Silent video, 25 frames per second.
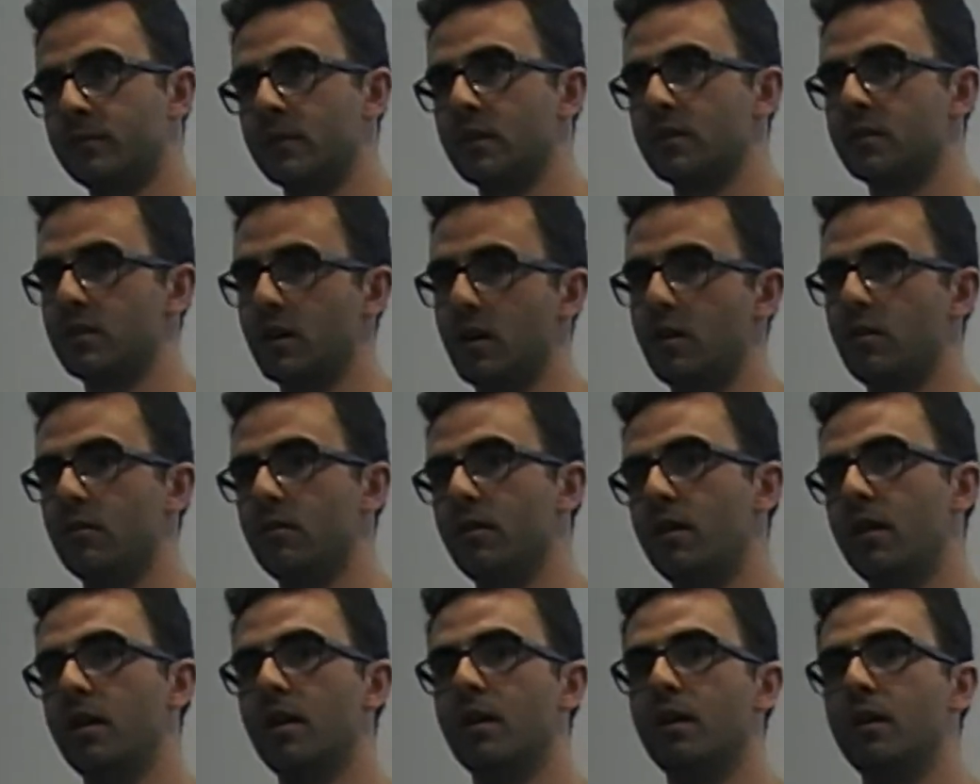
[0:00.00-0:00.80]
So
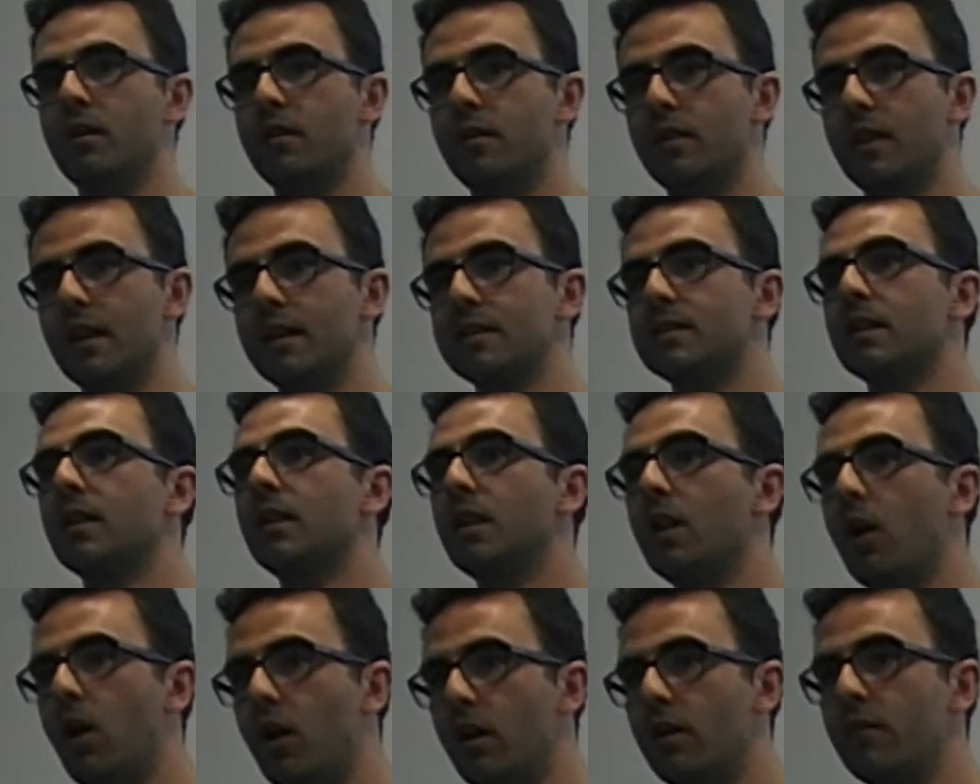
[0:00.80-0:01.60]
there's a
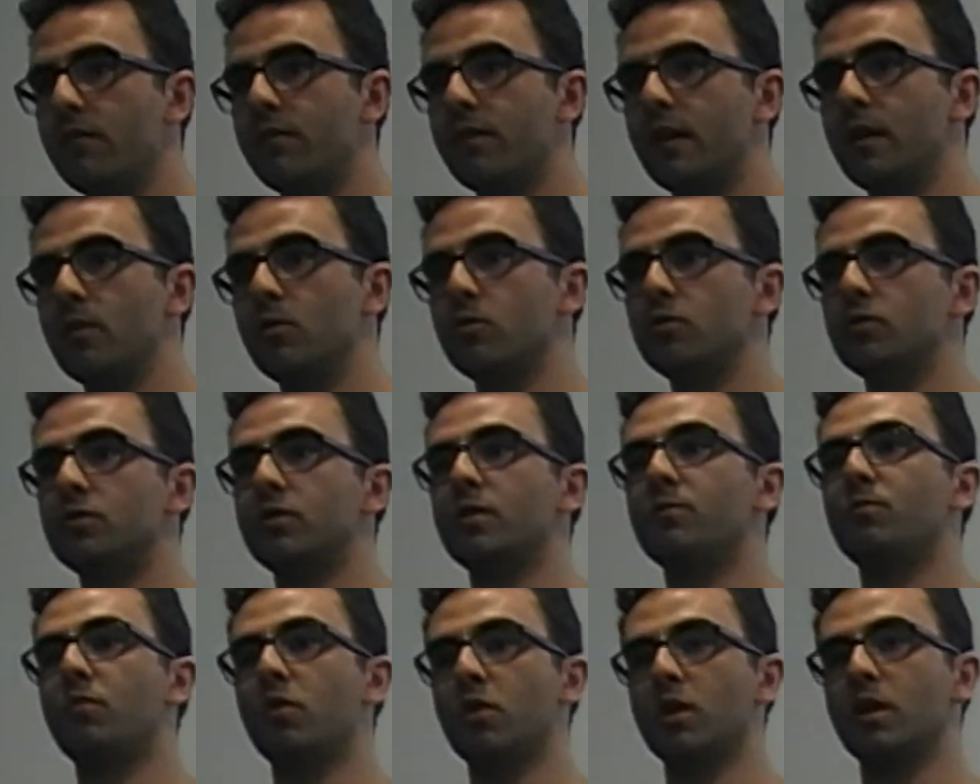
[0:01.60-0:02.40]
lot of those
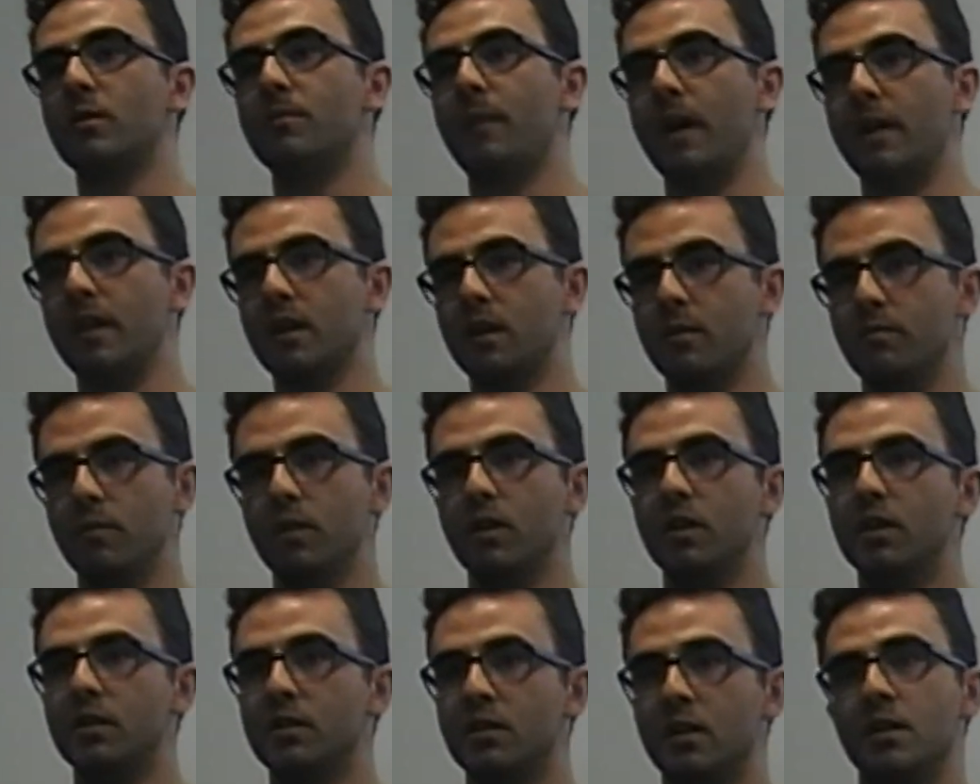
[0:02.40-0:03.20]
supported by the
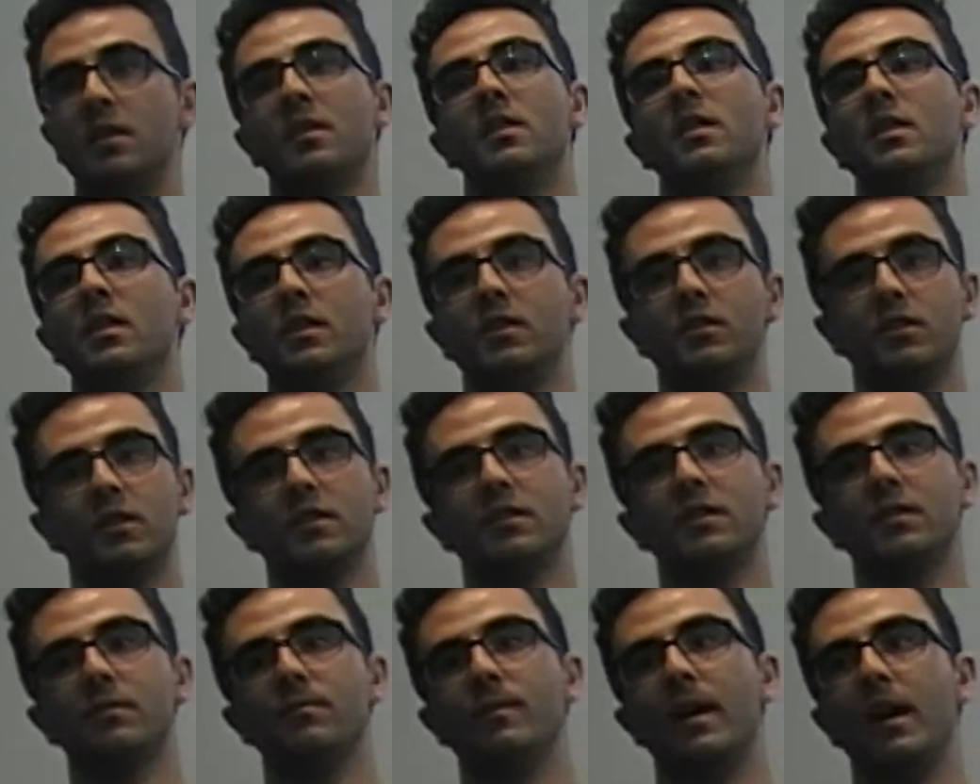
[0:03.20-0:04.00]
community. It's
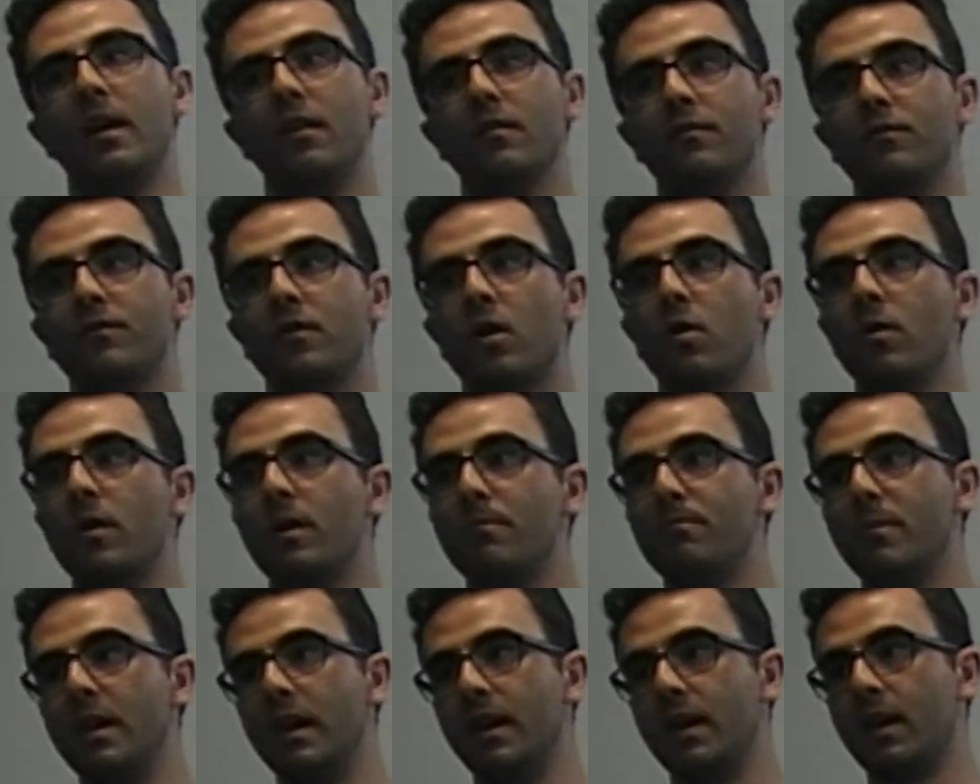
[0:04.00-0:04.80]
just a matter of
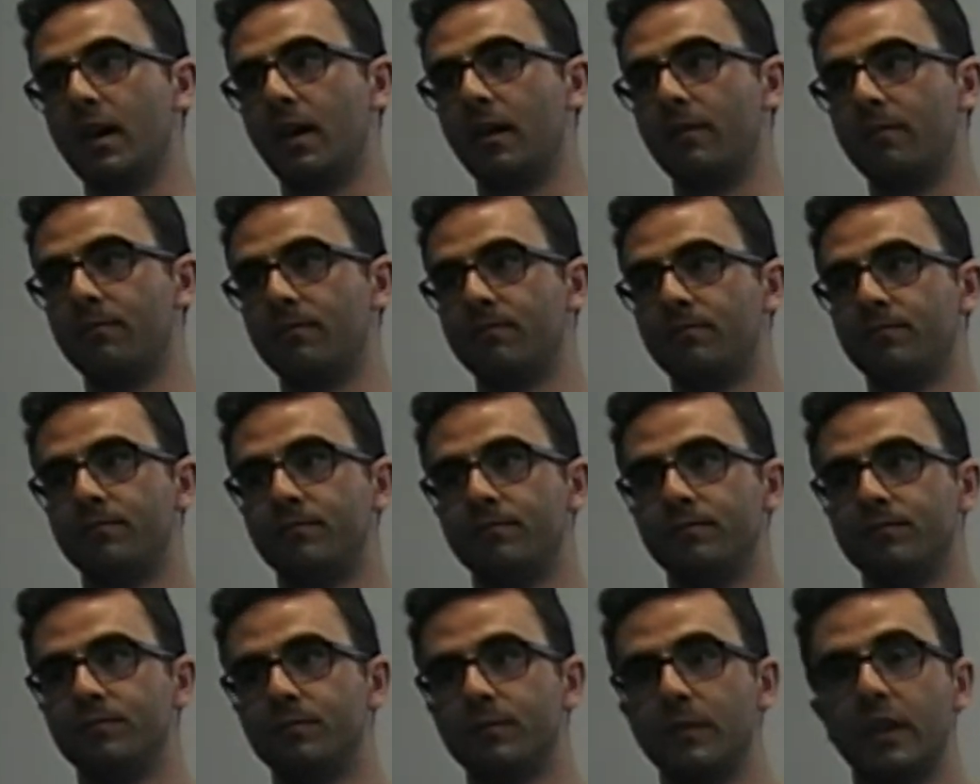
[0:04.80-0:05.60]
going big.
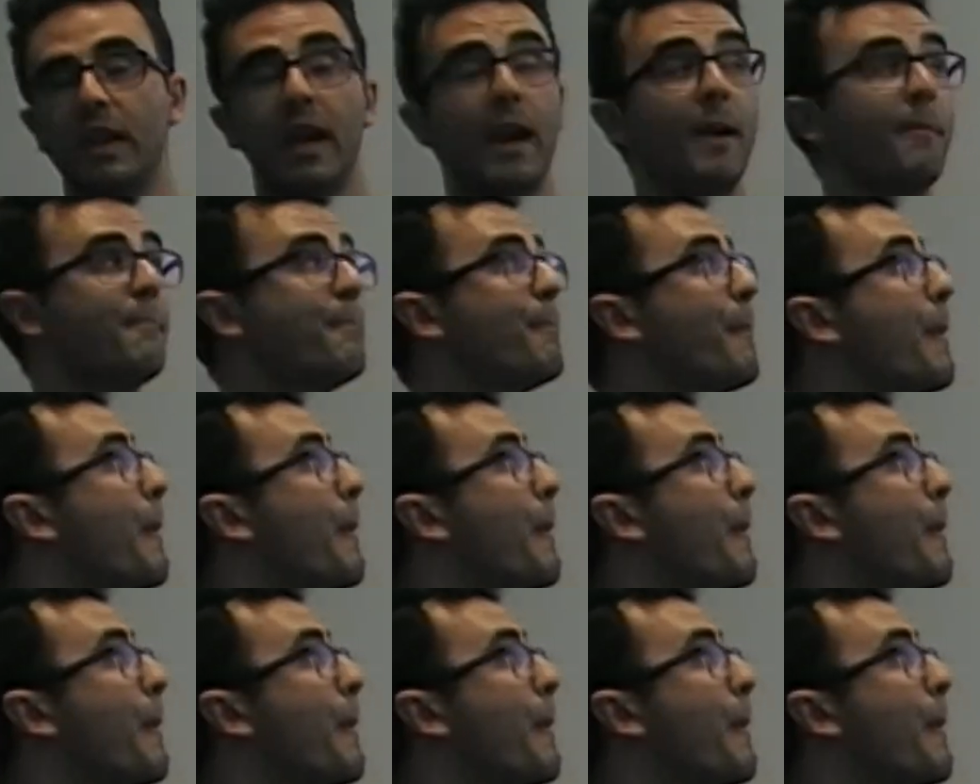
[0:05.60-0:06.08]
Okay?